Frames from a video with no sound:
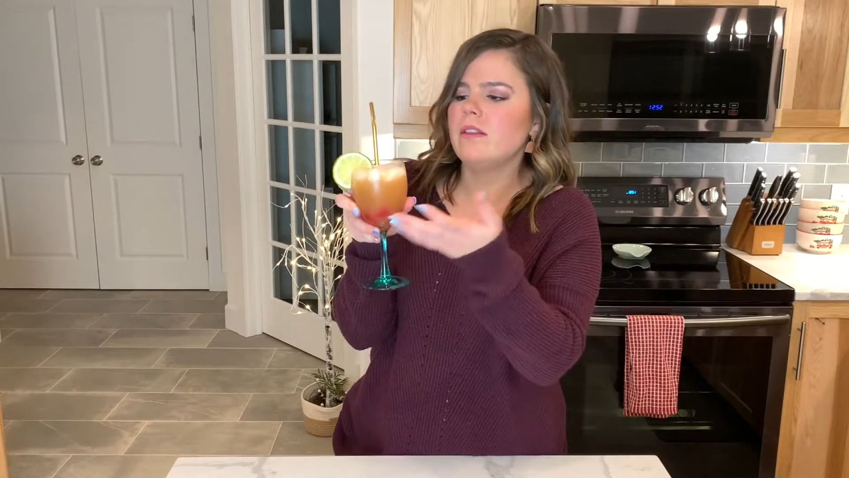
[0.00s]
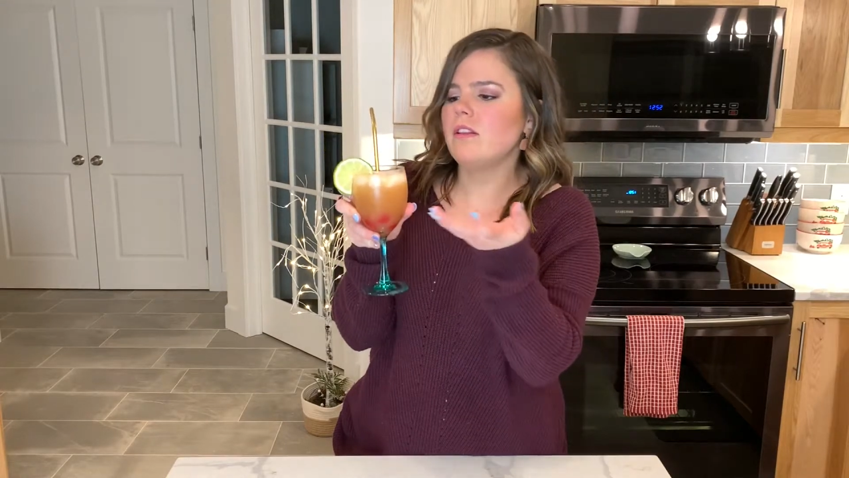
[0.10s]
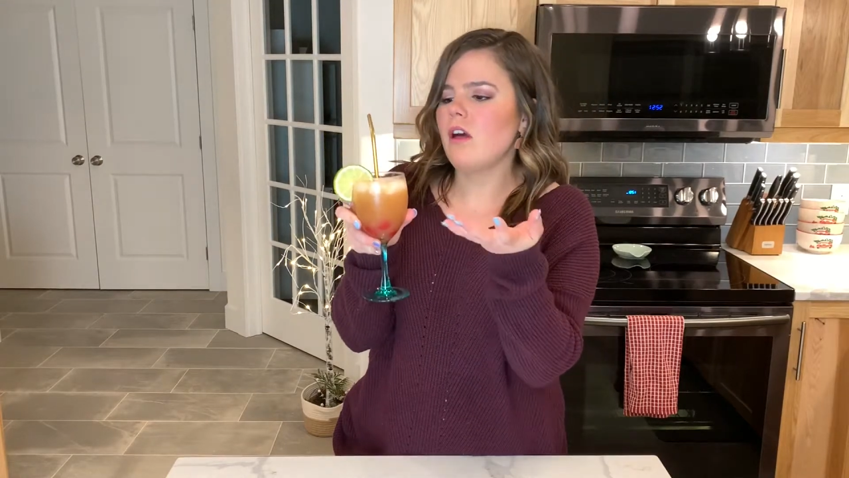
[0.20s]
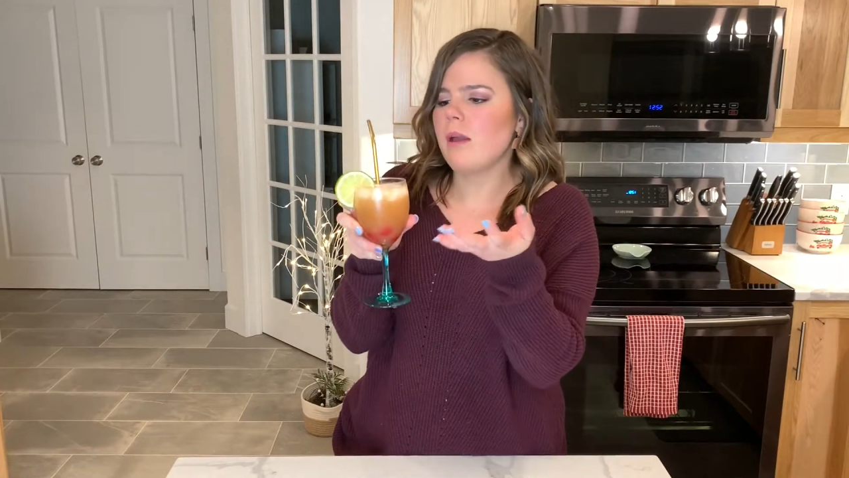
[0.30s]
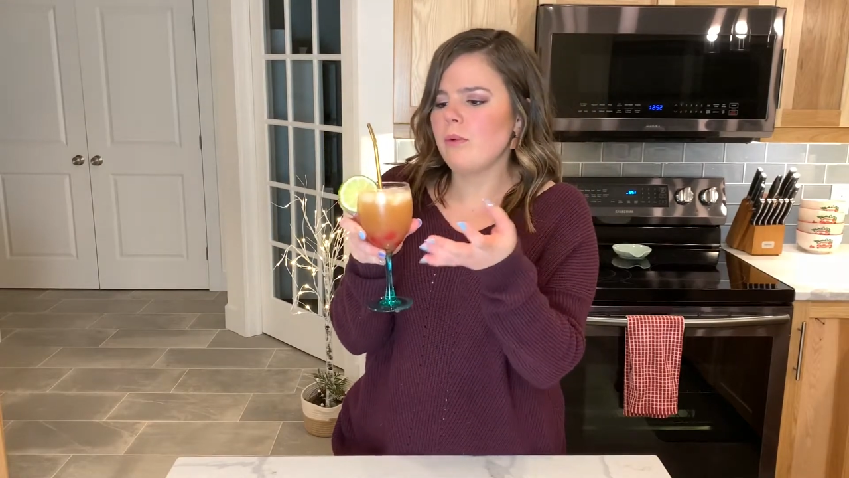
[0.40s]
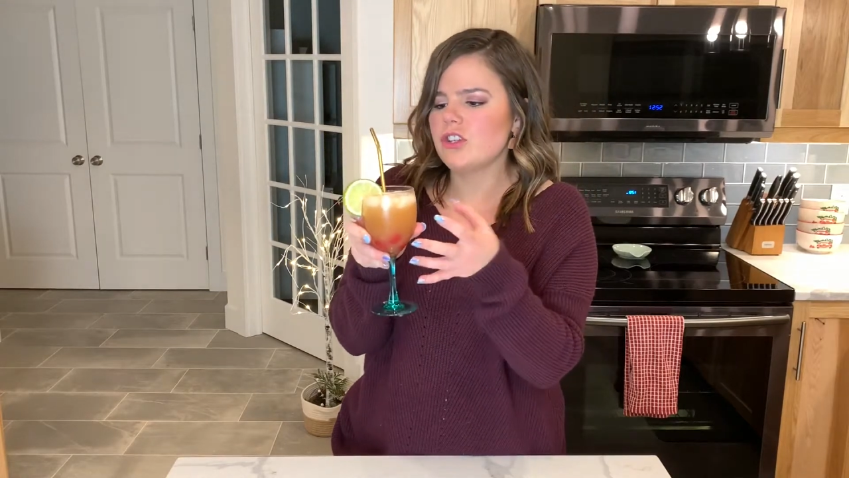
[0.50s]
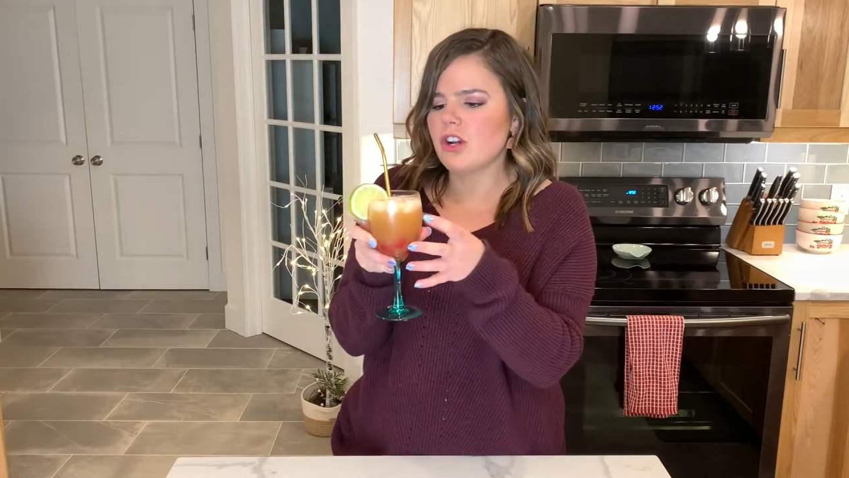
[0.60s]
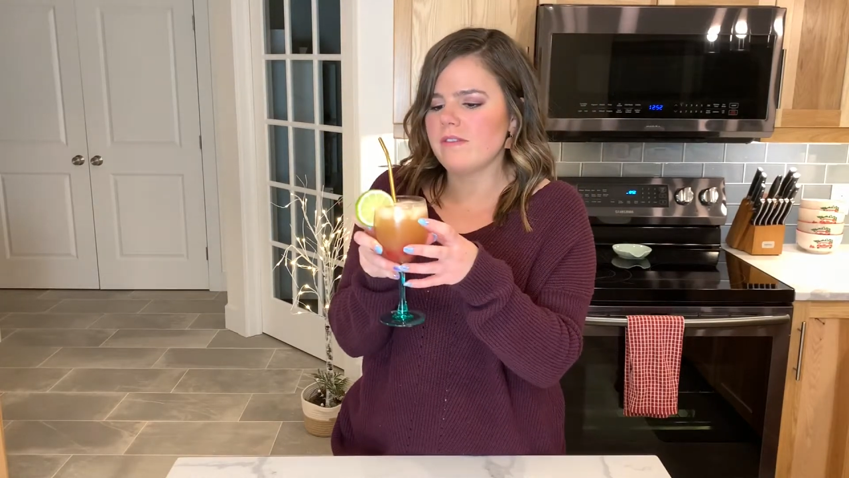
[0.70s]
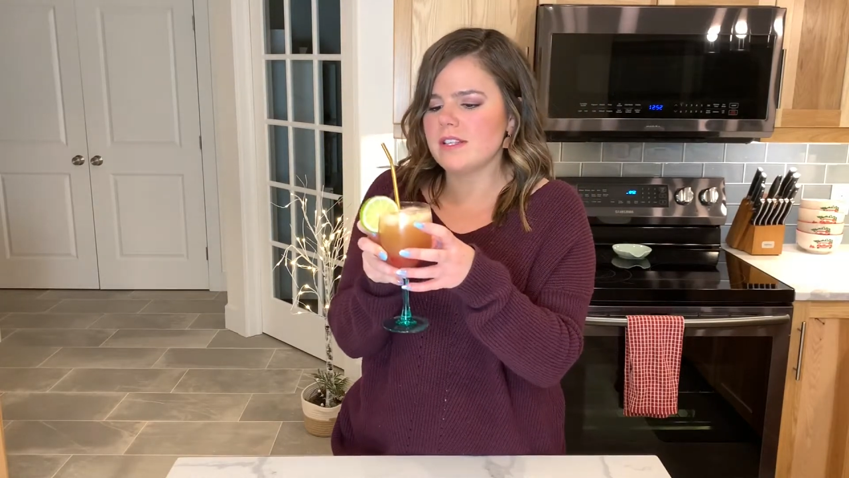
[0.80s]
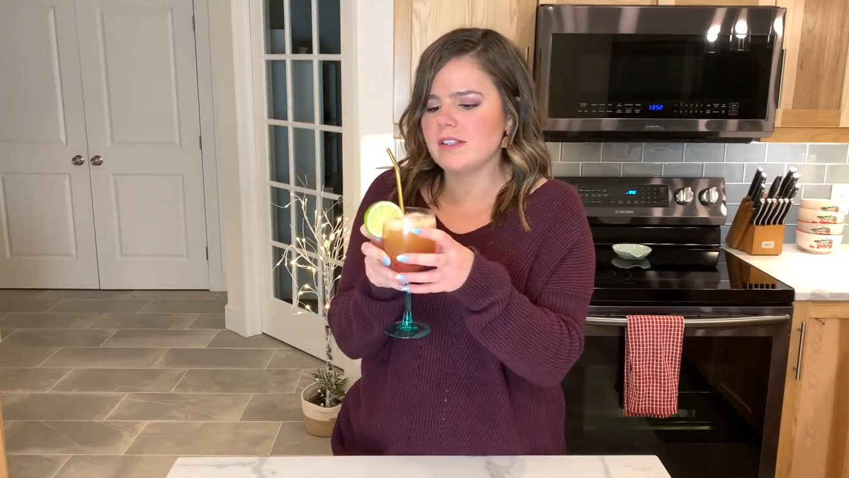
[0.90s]
in the lime wedge
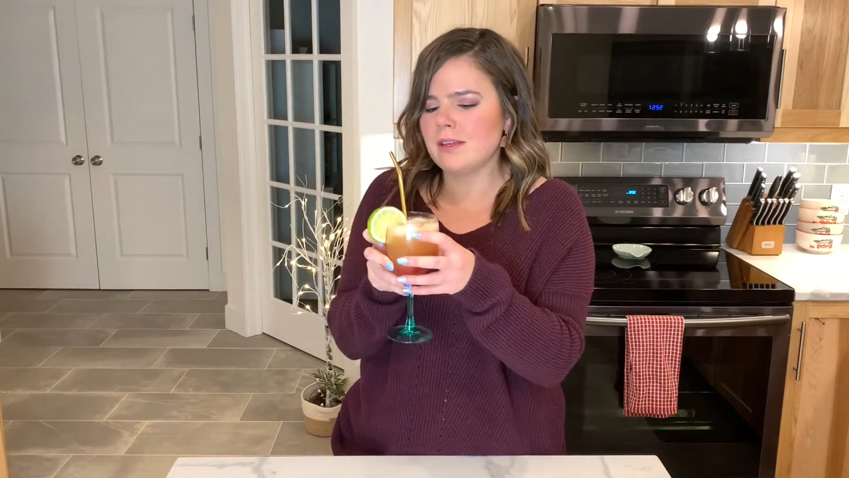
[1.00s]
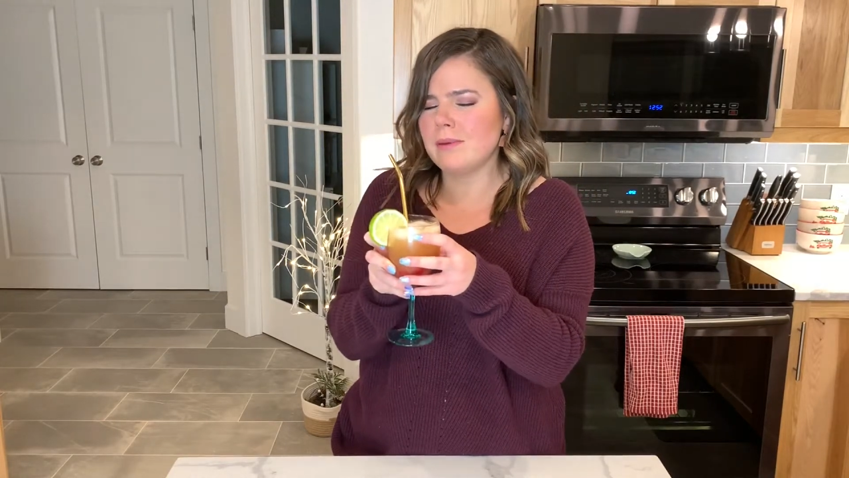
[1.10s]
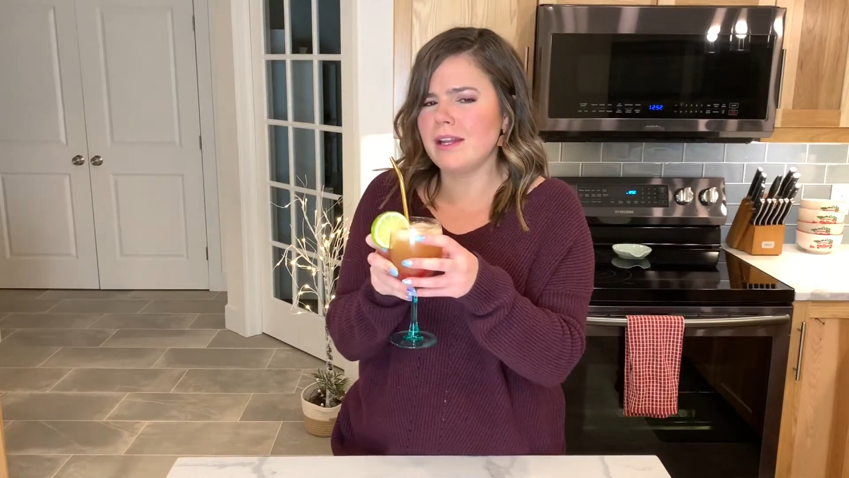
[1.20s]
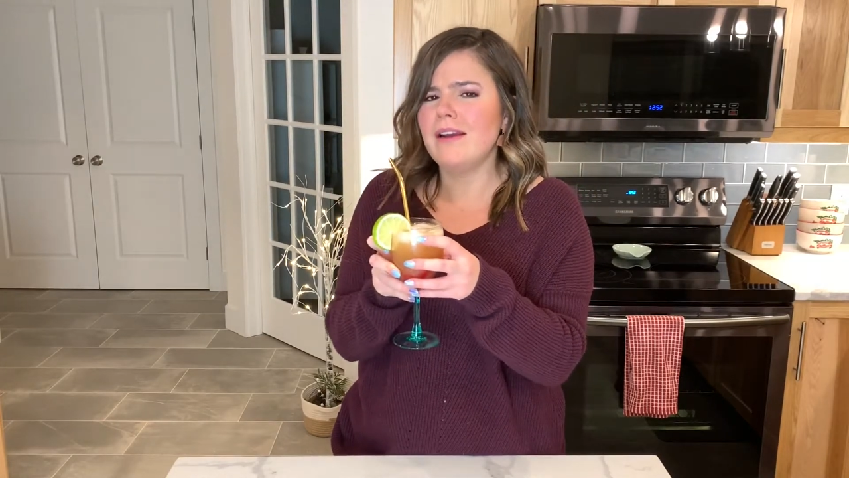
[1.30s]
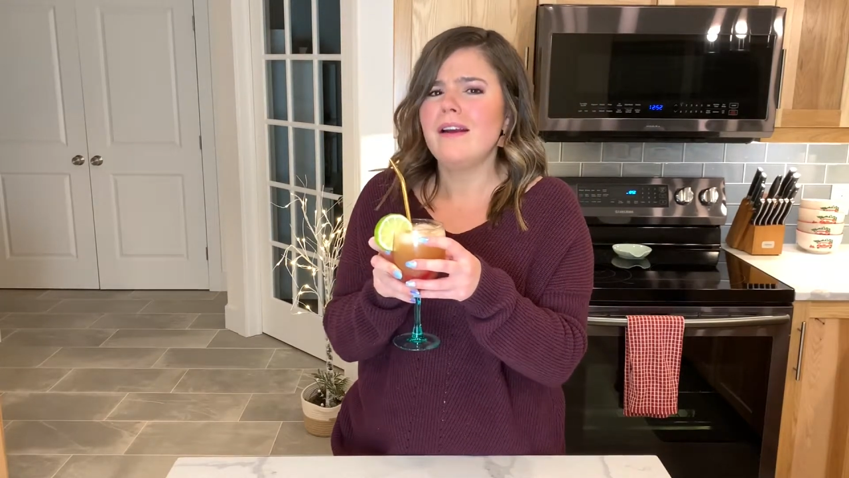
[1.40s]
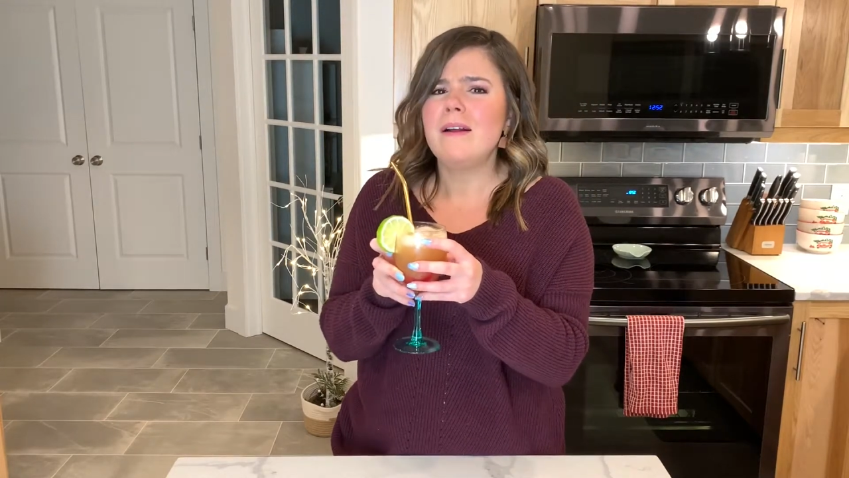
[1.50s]
obviously, but